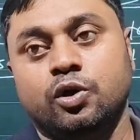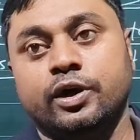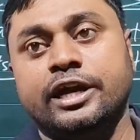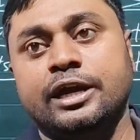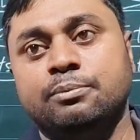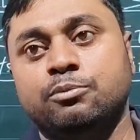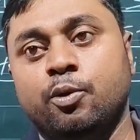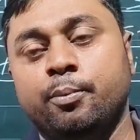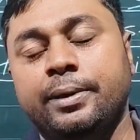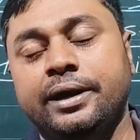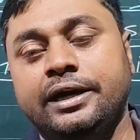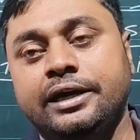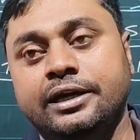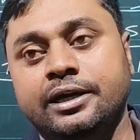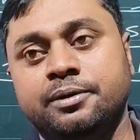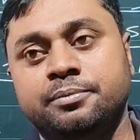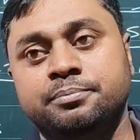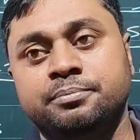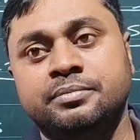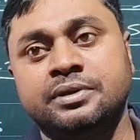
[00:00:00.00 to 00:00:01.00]
Okay,
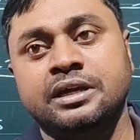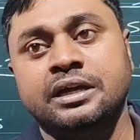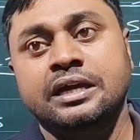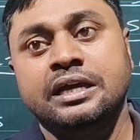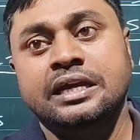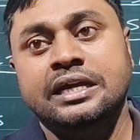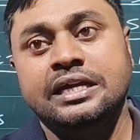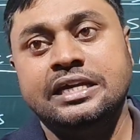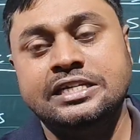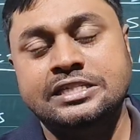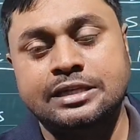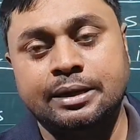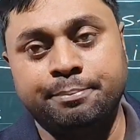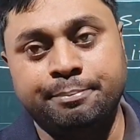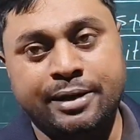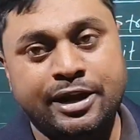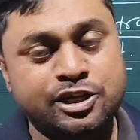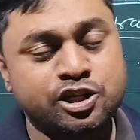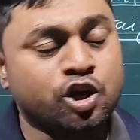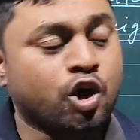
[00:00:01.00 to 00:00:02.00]
momentum is the
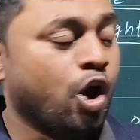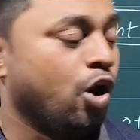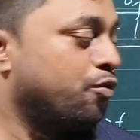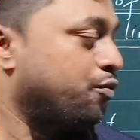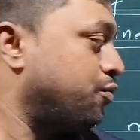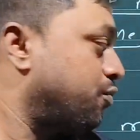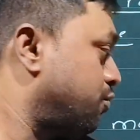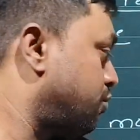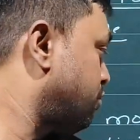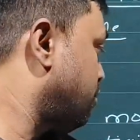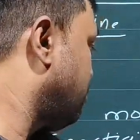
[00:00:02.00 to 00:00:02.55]
measure of